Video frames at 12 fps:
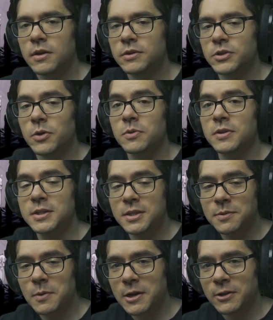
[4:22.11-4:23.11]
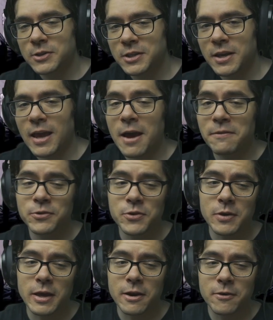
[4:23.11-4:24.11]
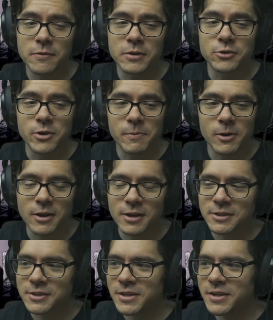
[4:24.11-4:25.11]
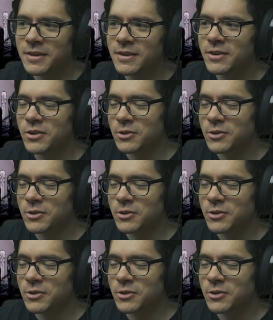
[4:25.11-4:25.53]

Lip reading: So this is what it looks like after you get out of the Dreamer cutscene.